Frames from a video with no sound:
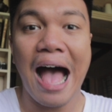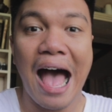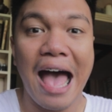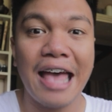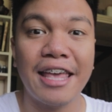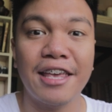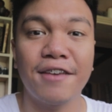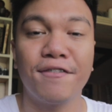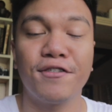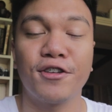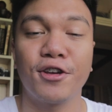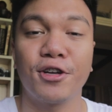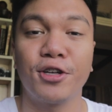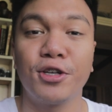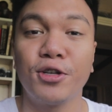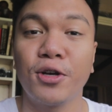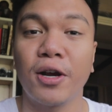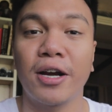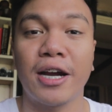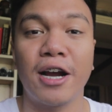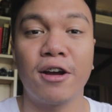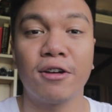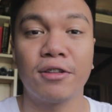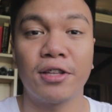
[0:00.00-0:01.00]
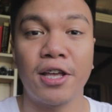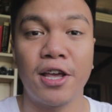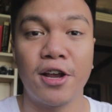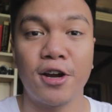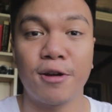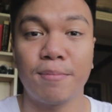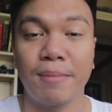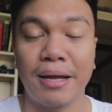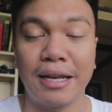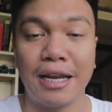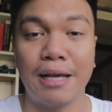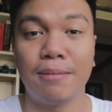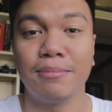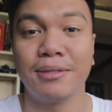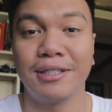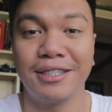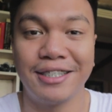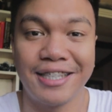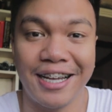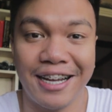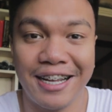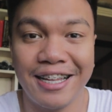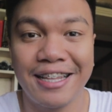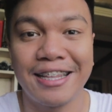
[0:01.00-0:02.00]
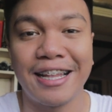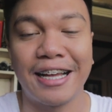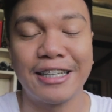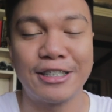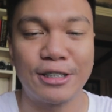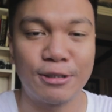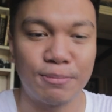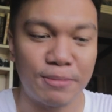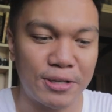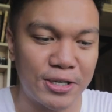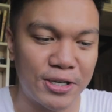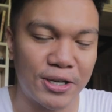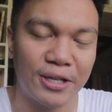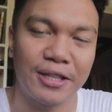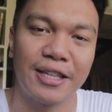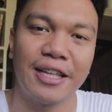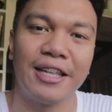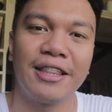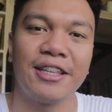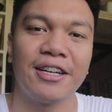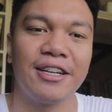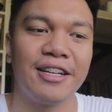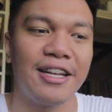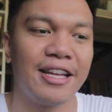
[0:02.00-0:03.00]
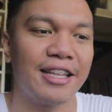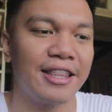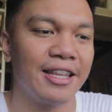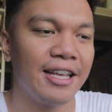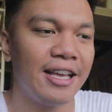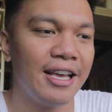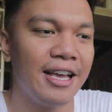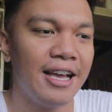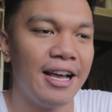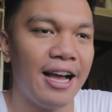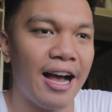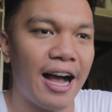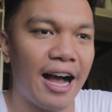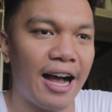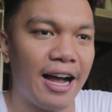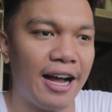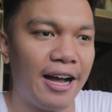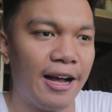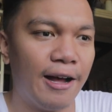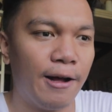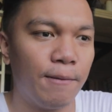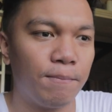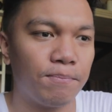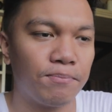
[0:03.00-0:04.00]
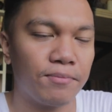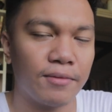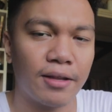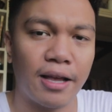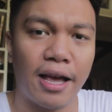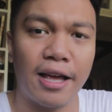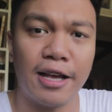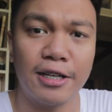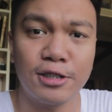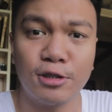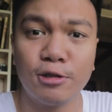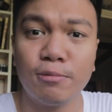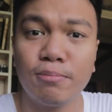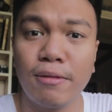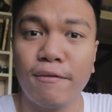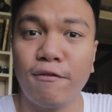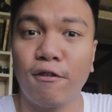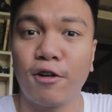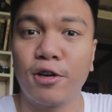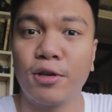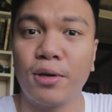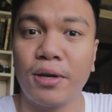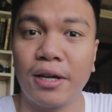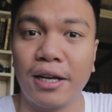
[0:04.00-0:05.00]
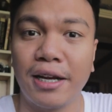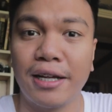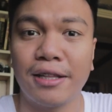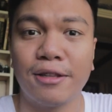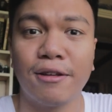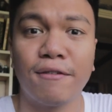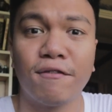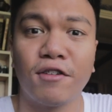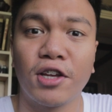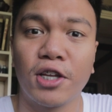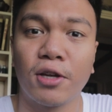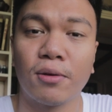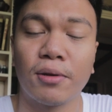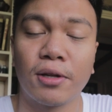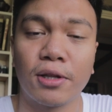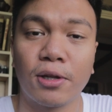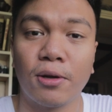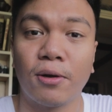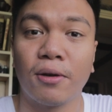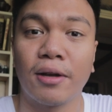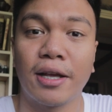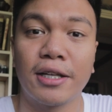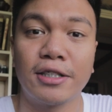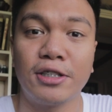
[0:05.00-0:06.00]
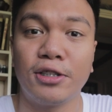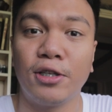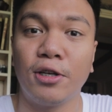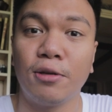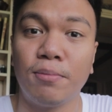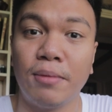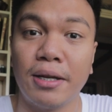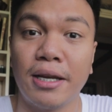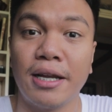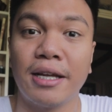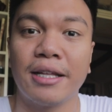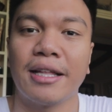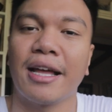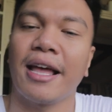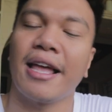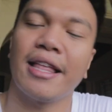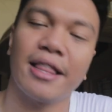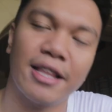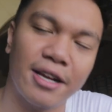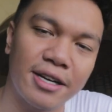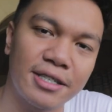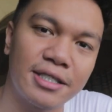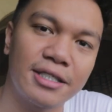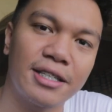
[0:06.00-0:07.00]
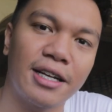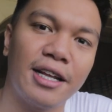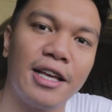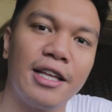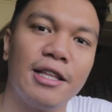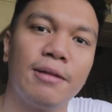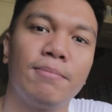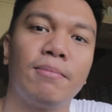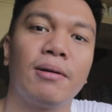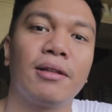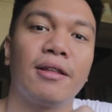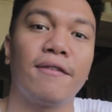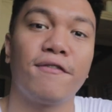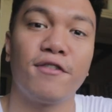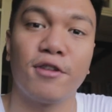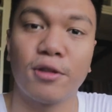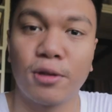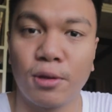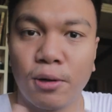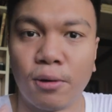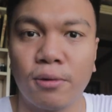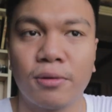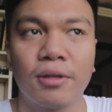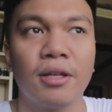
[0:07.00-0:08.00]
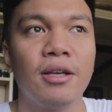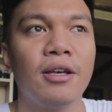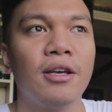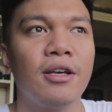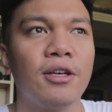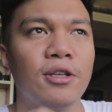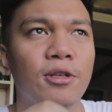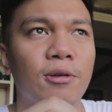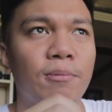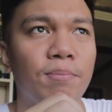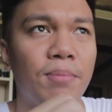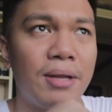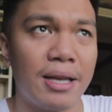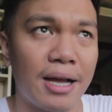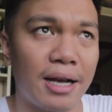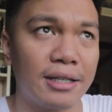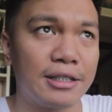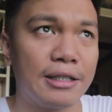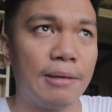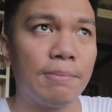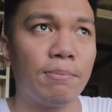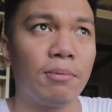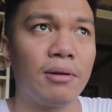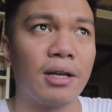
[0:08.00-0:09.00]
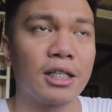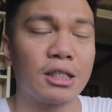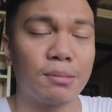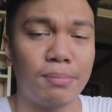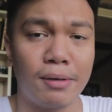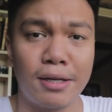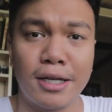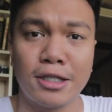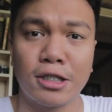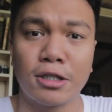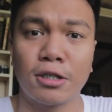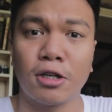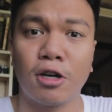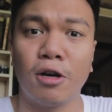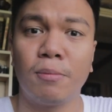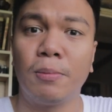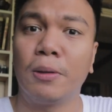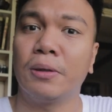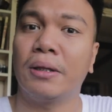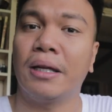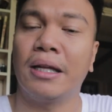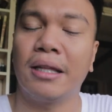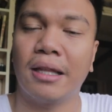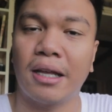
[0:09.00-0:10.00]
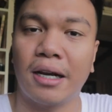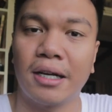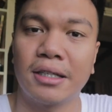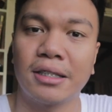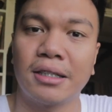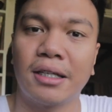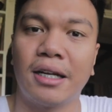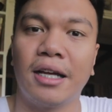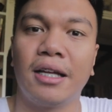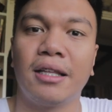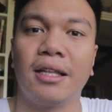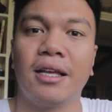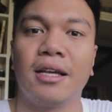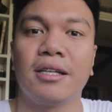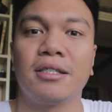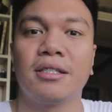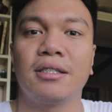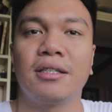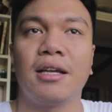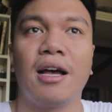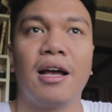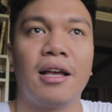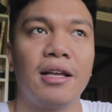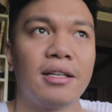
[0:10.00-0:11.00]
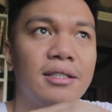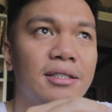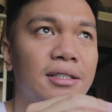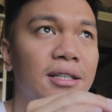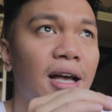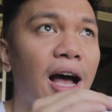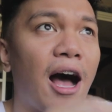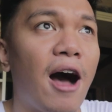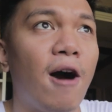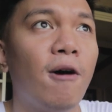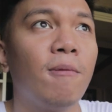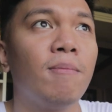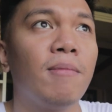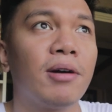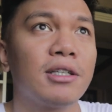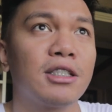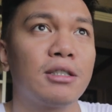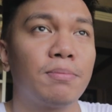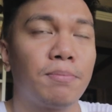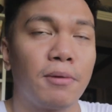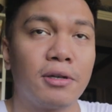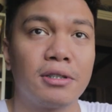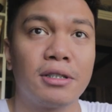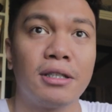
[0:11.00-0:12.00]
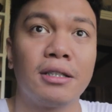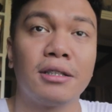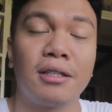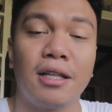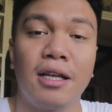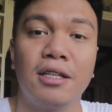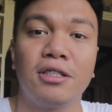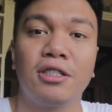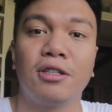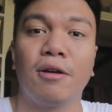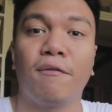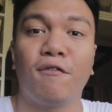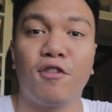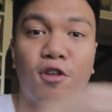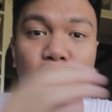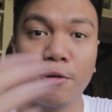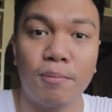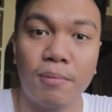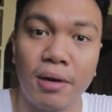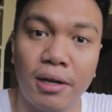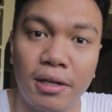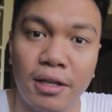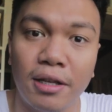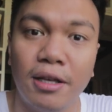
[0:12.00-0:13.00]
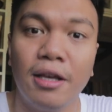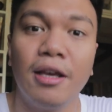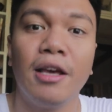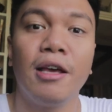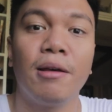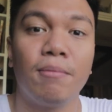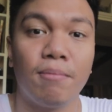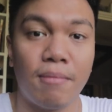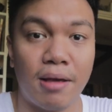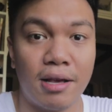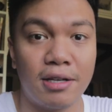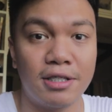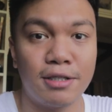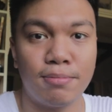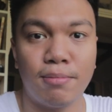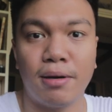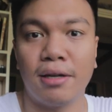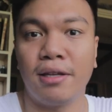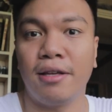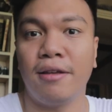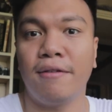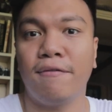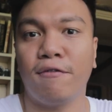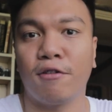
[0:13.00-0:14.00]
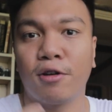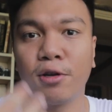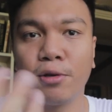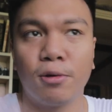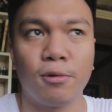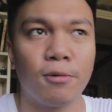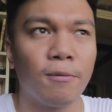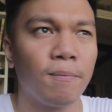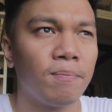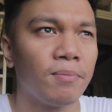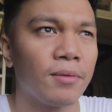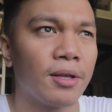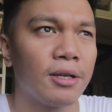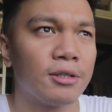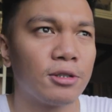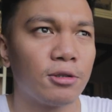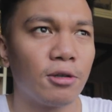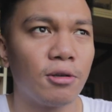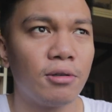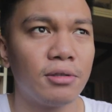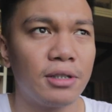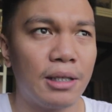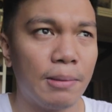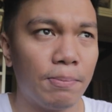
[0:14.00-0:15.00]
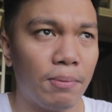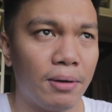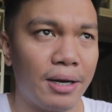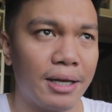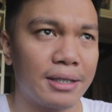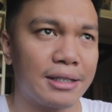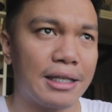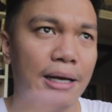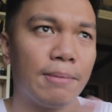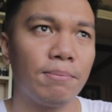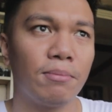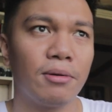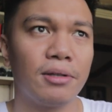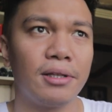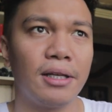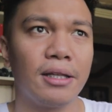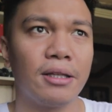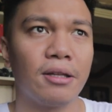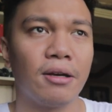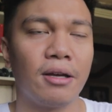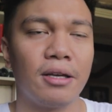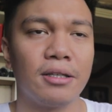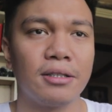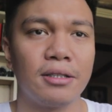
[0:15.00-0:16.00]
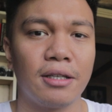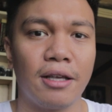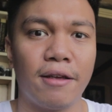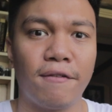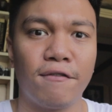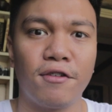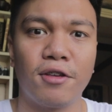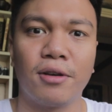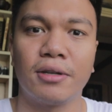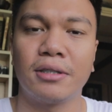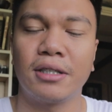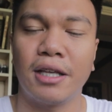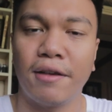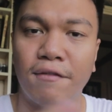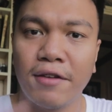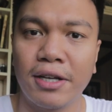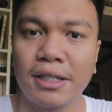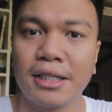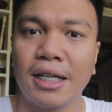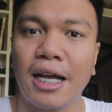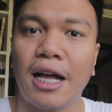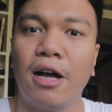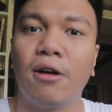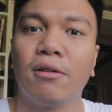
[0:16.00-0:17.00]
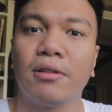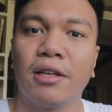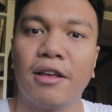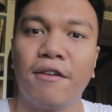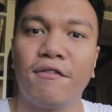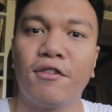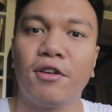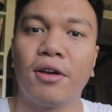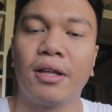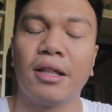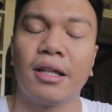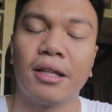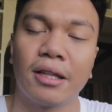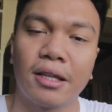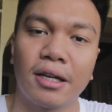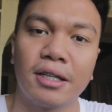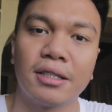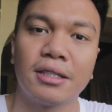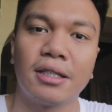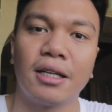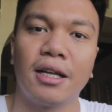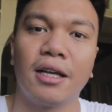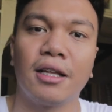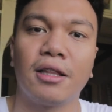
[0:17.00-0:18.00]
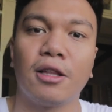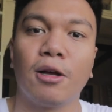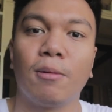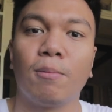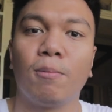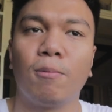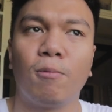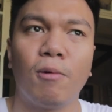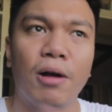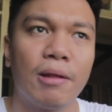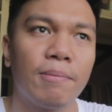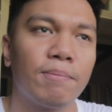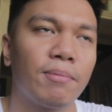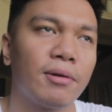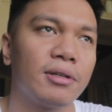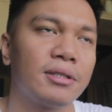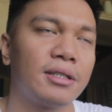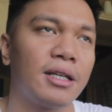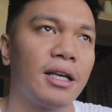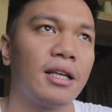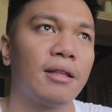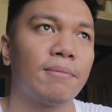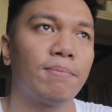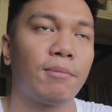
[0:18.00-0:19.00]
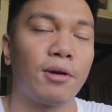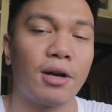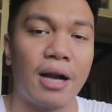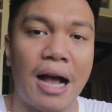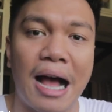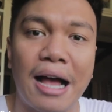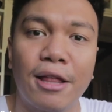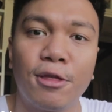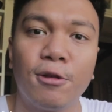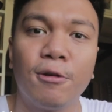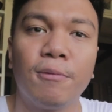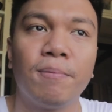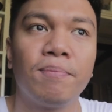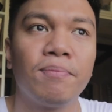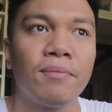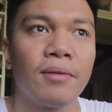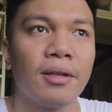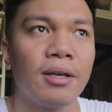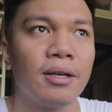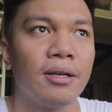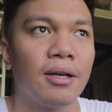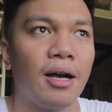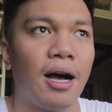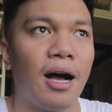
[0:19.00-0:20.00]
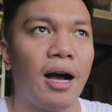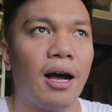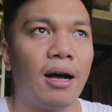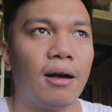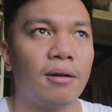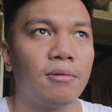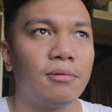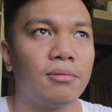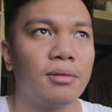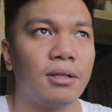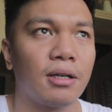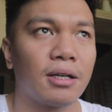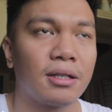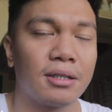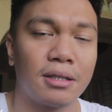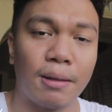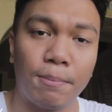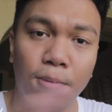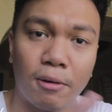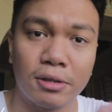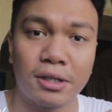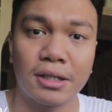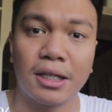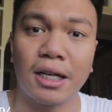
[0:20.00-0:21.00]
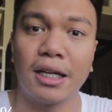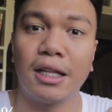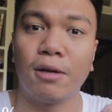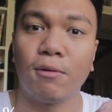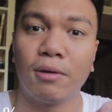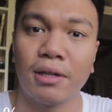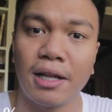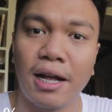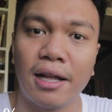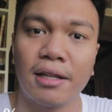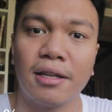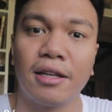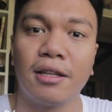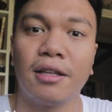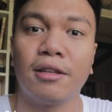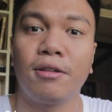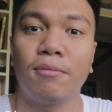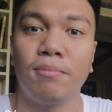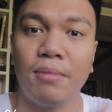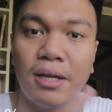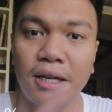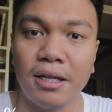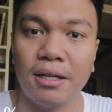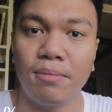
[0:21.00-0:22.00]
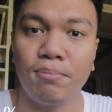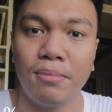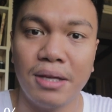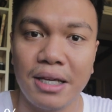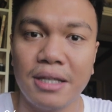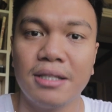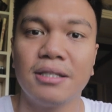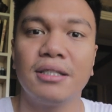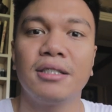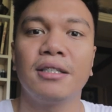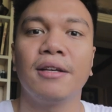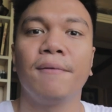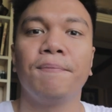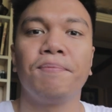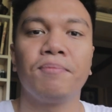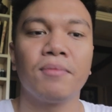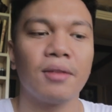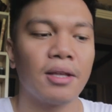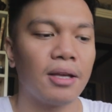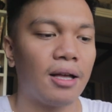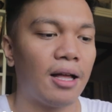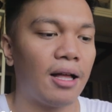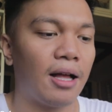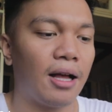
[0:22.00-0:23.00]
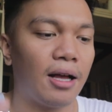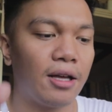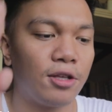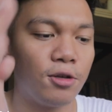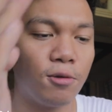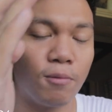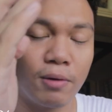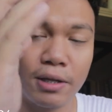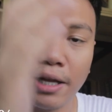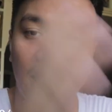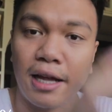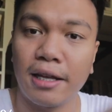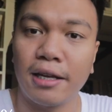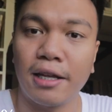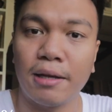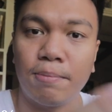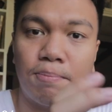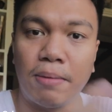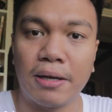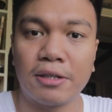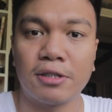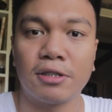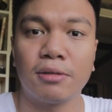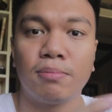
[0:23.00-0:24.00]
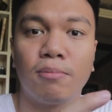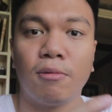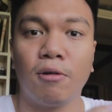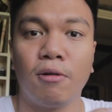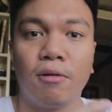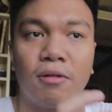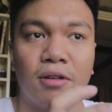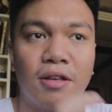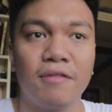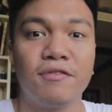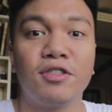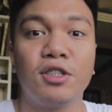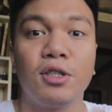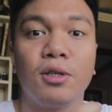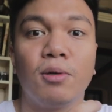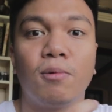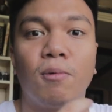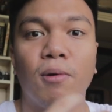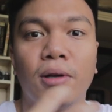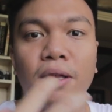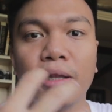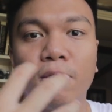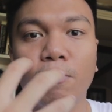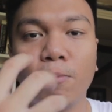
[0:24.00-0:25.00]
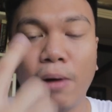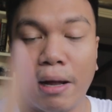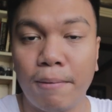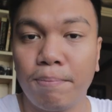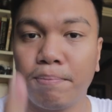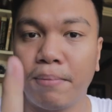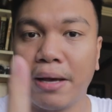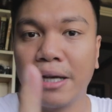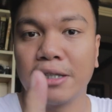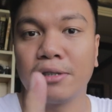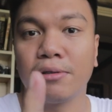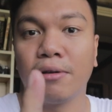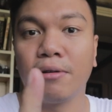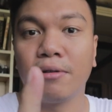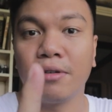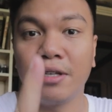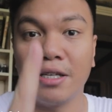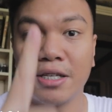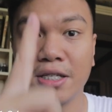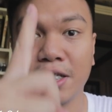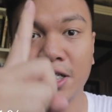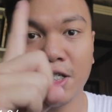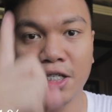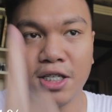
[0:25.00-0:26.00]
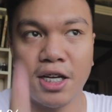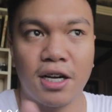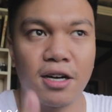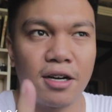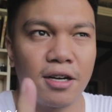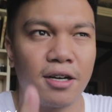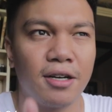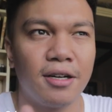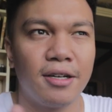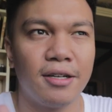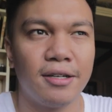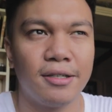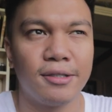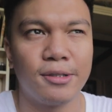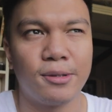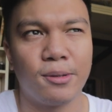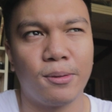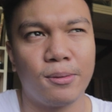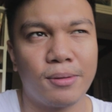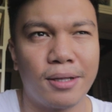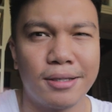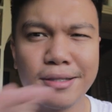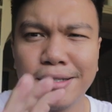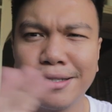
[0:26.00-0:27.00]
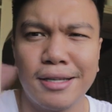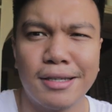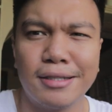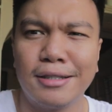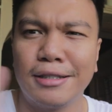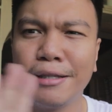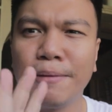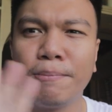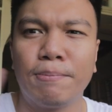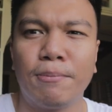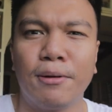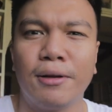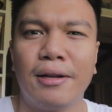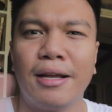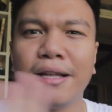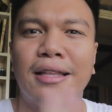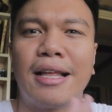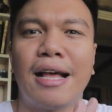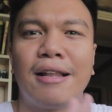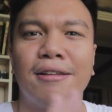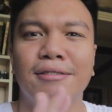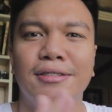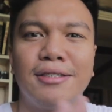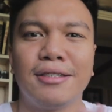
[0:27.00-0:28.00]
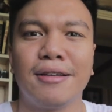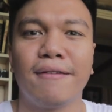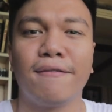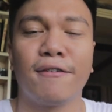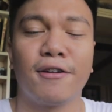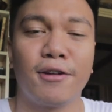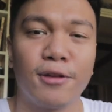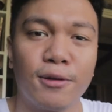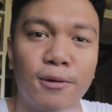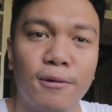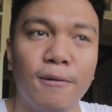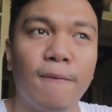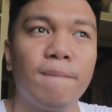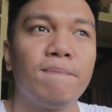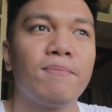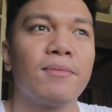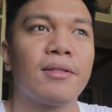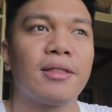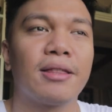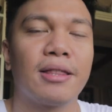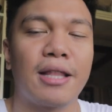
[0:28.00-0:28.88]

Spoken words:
Hi, if you're new around here, my name is Jack. Nice to meet you on the internet. I assume before you click tong video na to, gets niyo yung meaning na interest rate. But if you don't, yung pinaka-simple explanation ko about interest rate is, it's how much percentage of your money makes money for you. So yung simple example dito is, if your savings account give you an interest rate of 1% per annum, nag-deposit ka ng 100, it means yung 100 pesos mo gives you 1 peso each year. So that's the simple analogy for you.